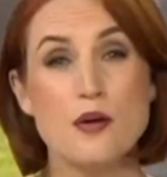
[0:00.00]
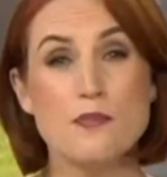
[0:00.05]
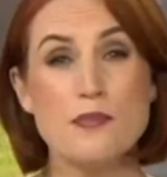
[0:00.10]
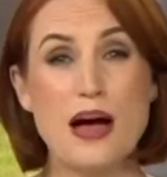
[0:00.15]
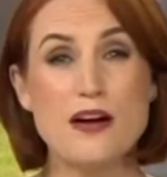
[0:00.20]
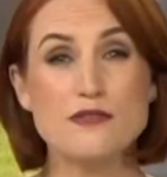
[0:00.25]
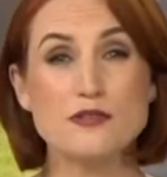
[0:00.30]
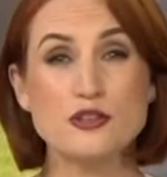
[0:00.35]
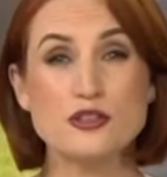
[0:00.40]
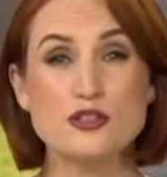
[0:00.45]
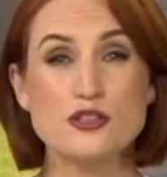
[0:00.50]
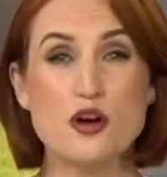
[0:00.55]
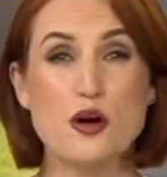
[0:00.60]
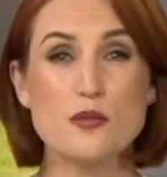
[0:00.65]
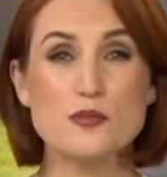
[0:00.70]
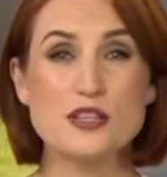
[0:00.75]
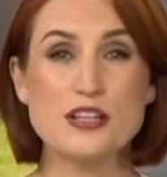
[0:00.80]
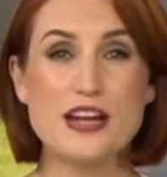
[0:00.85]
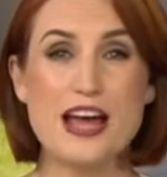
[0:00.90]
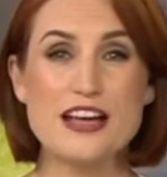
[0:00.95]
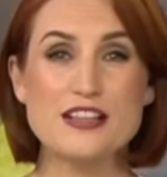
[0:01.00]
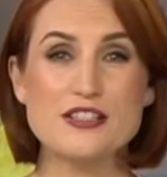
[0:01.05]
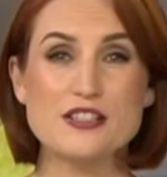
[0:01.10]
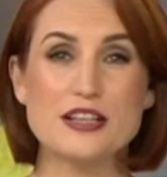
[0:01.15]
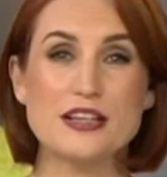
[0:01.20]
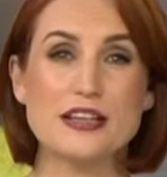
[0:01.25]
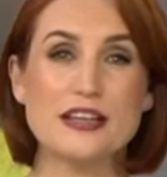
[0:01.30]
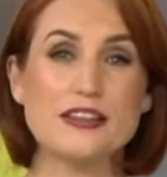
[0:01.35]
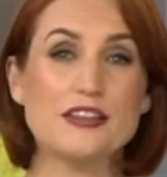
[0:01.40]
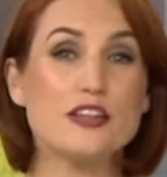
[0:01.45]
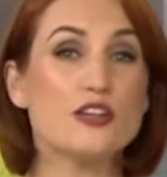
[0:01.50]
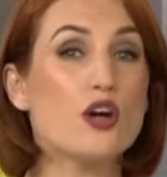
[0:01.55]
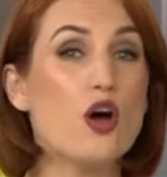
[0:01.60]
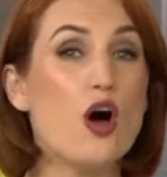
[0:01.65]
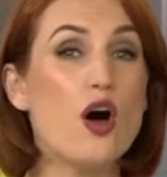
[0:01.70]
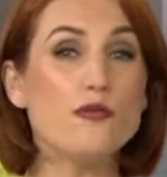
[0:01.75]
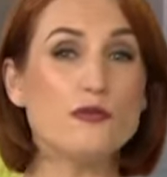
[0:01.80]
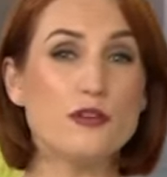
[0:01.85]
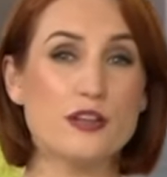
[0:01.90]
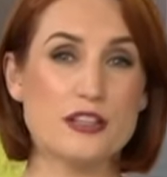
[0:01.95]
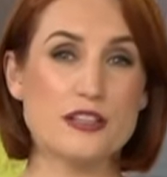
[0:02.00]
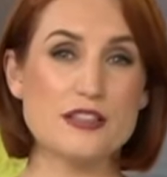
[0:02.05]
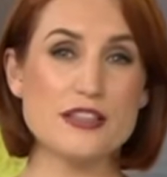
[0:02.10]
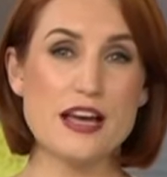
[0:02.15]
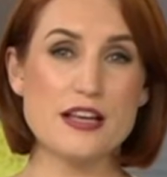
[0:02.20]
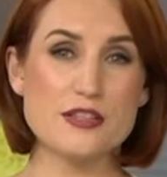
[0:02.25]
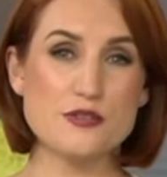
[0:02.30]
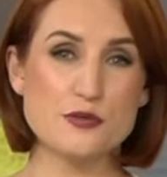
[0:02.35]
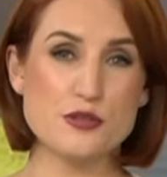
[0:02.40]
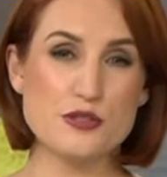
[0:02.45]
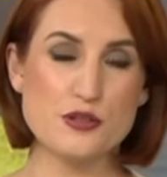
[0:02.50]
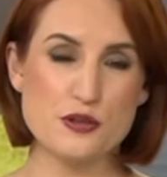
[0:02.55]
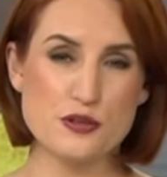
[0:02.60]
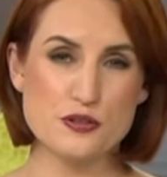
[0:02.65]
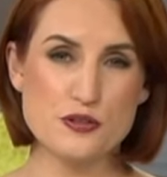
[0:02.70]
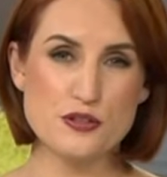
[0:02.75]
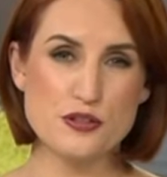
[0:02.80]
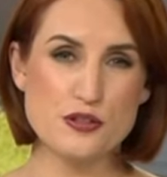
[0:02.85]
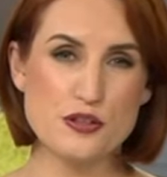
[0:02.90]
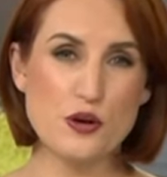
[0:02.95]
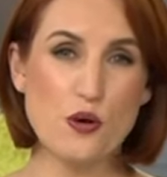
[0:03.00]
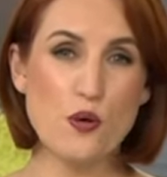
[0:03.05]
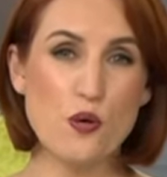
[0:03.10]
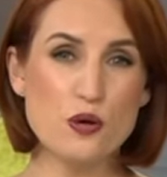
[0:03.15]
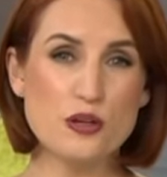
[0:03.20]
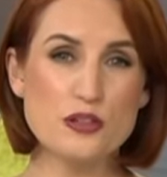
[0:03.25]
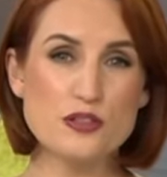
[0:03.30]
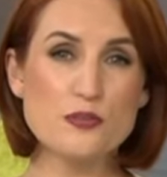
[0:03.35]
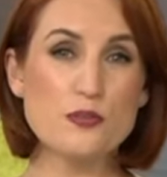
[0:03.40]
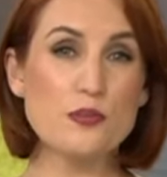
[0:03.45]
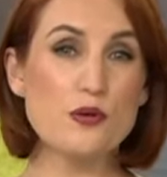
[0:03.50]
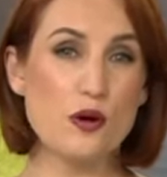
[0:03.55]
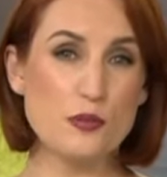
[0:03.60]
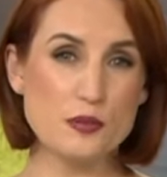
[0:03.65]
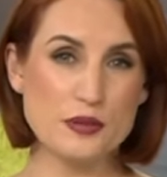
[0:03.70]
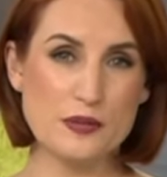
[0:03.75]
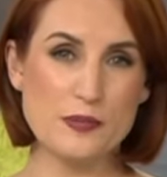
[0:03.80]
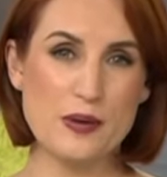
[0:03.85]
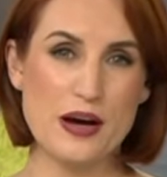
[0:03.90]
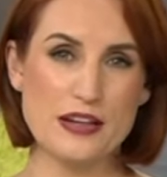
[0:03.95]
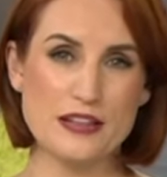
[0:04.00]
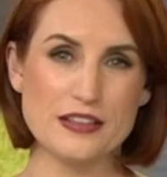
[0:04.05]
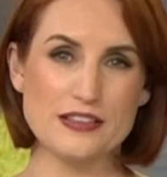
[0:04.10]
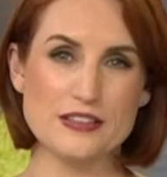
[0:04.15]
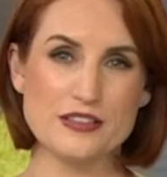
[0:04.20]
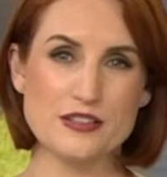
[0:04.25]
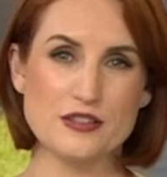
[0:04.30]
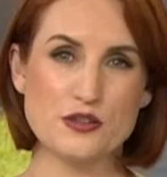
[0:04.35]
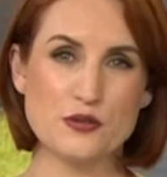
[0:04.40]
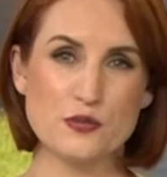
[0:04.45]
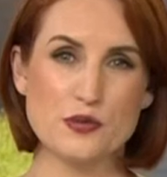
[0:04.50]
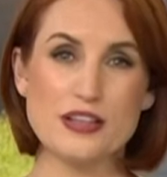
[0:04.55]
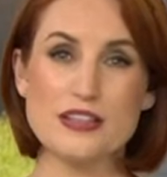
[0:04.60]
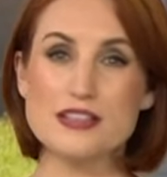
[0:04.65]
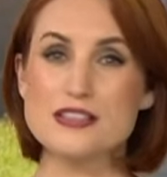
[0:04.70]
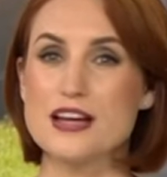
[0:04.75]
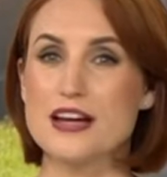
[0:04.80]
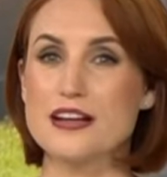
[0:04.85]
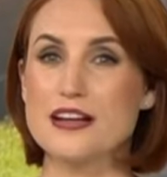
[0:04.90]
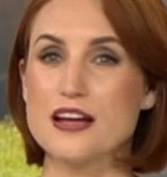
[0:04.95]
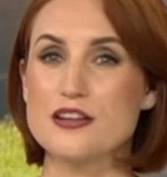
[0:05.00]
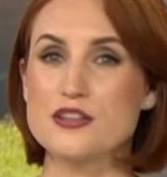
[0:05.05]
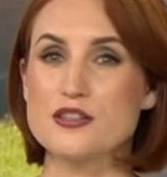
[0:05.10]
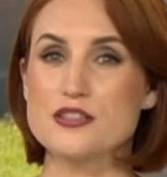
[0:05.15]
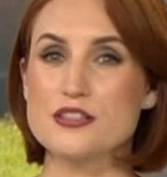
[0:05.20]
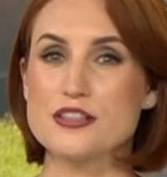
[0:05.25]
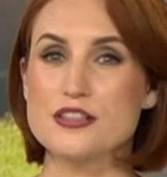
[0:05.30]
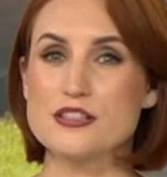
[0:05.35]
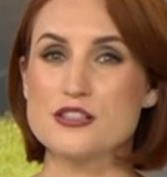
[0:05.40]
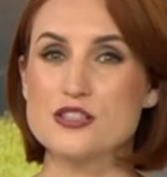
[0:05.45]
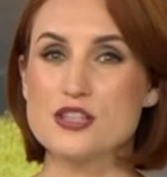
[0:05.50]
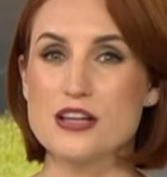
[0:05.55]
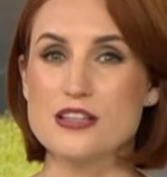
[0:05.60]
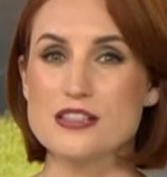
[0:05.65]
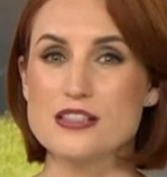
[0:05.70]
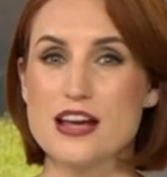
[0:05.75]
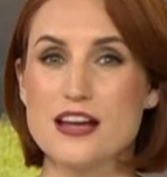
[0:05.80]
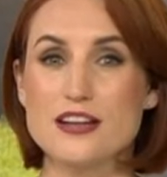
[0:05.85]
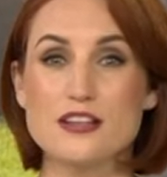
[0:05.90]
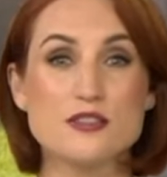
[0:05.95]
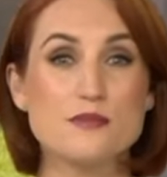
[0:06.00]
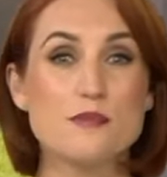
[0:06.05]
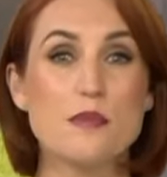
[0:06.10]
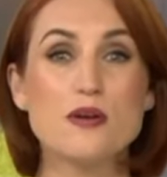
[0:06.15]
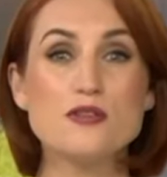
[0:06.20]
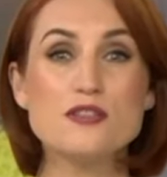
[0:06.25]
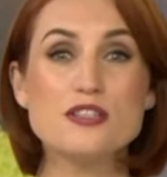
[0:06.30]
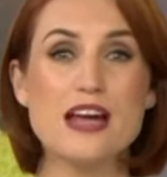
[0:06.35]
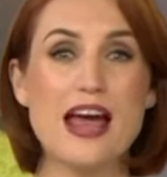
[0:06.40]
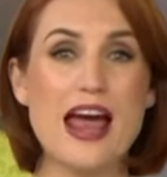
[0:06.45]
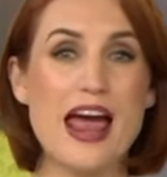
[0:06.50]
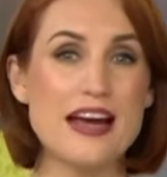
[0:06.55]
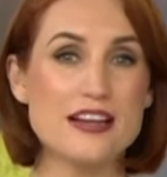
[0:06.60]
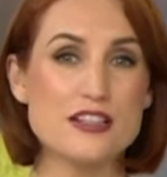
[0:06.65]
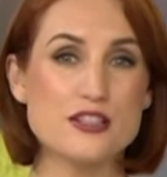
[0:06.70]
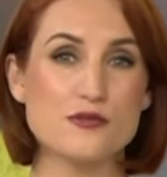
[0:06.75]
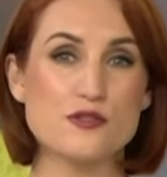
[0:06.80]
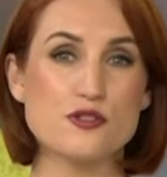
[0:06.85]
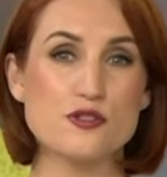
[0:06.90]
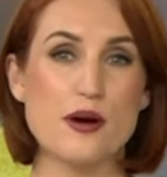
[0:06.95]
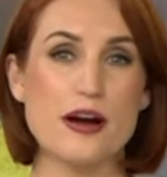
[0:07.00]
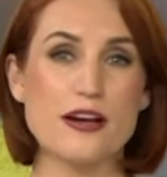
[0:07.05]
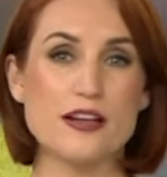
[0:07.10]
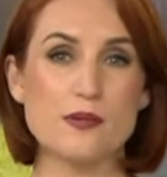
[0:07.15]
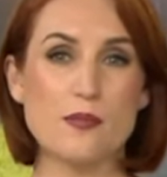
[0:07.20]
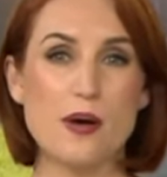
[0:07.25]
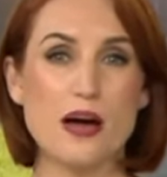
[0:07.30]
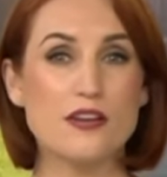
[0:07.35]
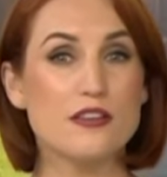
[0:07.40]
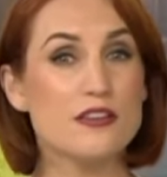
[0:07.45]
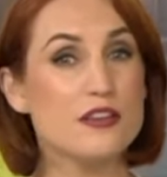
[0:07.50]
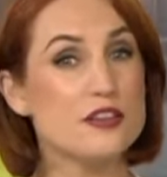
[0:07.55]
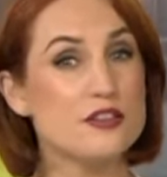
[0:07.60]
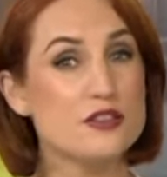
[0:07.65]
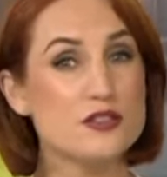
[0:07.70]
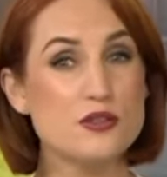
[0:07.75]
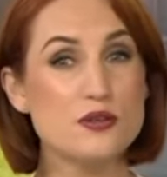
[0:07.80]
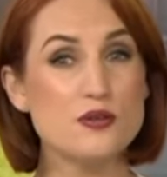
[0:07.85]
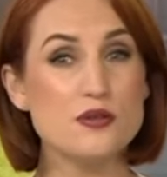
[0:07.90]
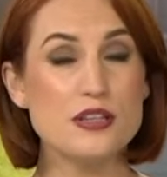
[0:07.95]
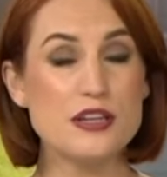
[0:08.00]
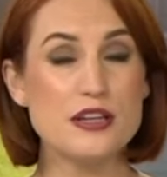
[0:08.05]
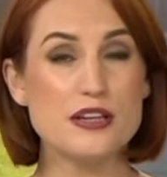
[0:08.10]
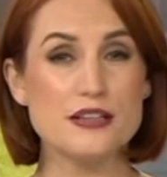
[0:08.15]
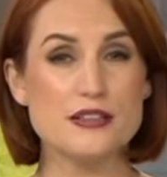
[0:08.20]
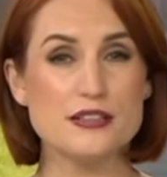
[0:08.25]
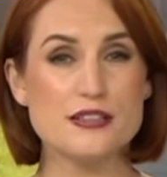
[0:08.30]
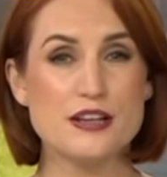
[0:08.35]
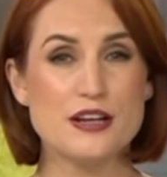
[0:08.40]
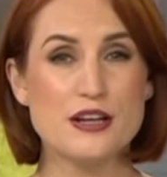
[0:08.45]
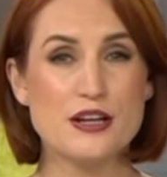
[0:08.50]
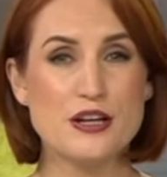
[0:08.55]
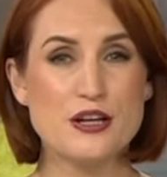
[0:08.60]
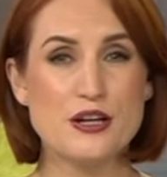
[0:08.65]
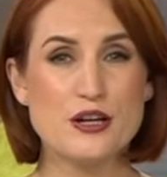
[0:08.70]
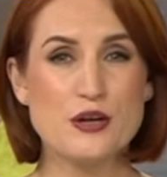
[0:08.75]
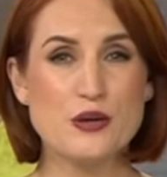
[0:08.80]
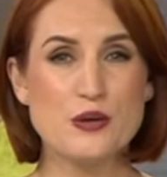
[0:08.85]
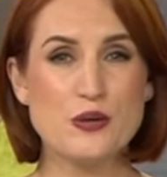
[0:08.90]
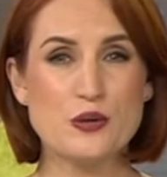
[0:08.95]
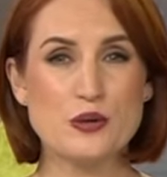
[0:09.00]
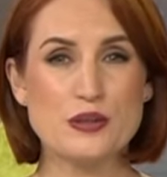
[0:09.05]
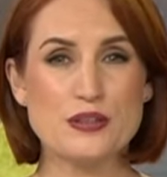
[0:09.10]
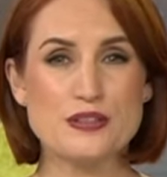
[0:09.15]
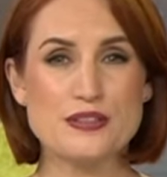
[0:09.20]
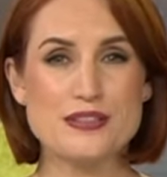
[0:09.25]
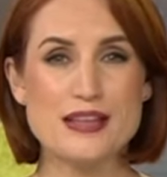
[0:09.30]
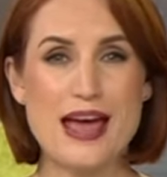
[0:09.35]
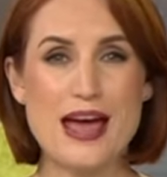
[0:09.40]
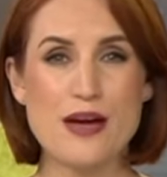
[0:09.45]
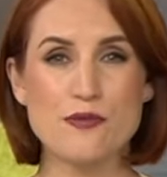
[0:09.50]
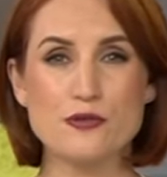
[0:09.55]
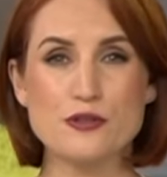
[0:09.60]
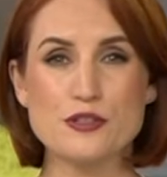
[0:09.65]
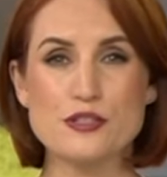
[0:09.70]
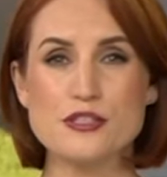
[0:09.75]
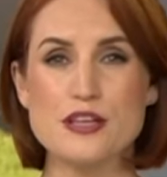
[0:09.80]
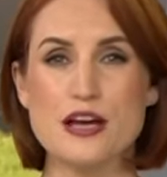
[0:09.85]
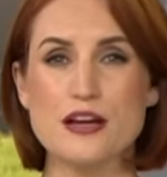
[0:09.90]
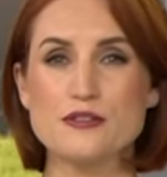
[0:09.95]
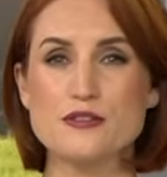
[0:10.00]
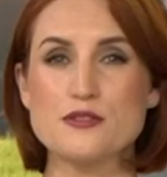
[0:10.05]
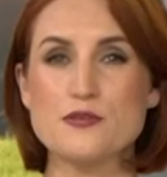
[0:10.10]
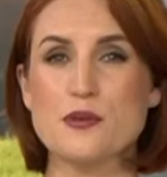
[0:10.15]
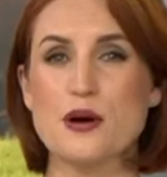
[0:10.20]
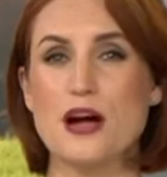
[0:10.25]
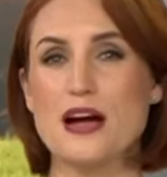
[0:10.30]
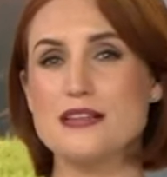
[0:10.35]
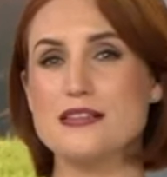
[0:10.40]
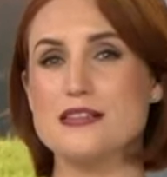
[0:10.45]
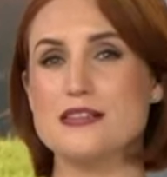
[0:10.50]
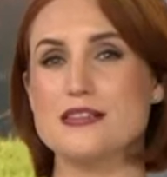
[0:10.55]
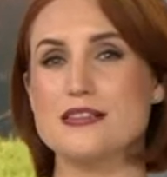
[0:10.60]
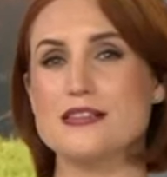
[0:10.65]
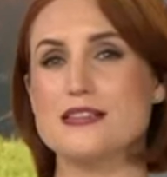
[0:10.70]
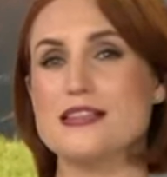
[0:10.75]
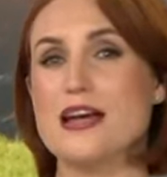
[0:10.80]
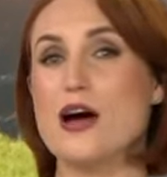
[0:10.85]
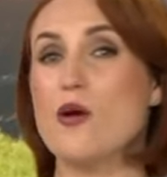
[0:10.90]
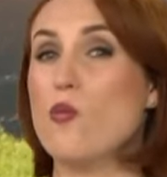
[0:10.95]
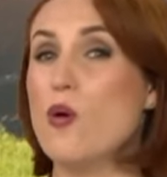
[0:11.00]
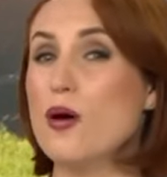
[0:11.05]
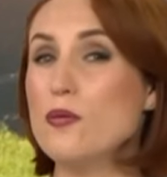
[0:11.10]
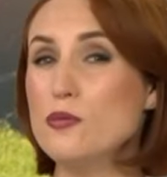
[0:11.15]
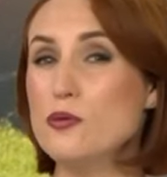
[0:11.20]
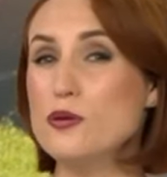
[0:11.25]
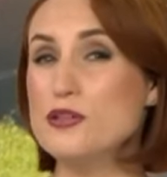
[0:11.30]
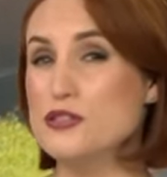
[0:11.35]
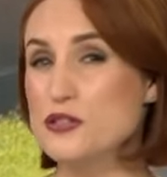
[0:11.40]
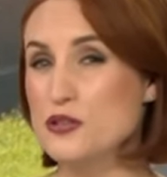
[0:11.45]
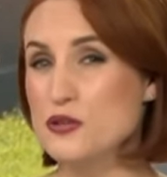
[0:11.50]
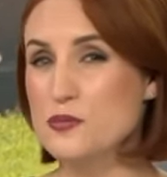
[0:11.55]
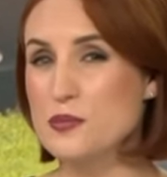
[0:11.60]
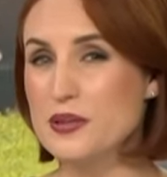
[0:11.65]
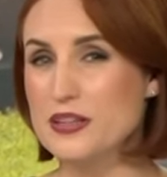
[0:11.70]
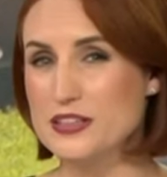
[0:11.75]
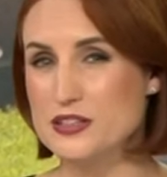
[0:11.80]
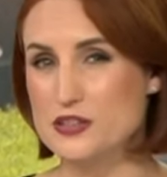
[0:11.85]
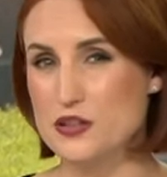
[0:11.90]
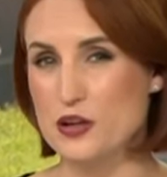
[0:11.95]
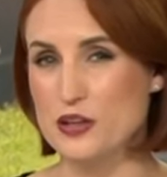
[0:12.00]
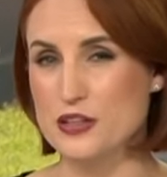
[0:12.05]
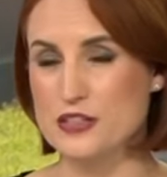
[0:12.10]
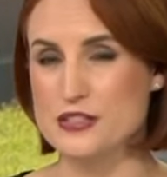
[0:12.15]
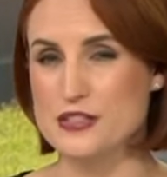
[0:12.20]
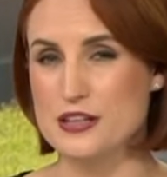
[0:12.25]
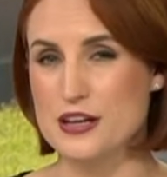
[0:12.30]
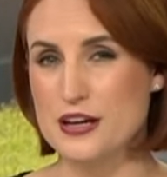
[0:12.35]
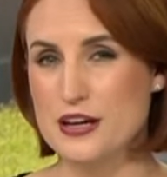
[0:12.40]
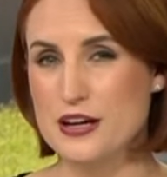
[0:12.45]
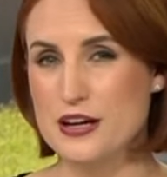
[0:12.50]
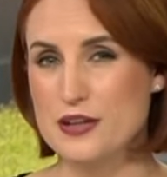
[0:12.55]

Barfoot and Thompson has declared that confidence has returned to the Auckland property market. The real estate agency's just had its most active trading month in two years. Auckland's average sales price is now one point two million dollars.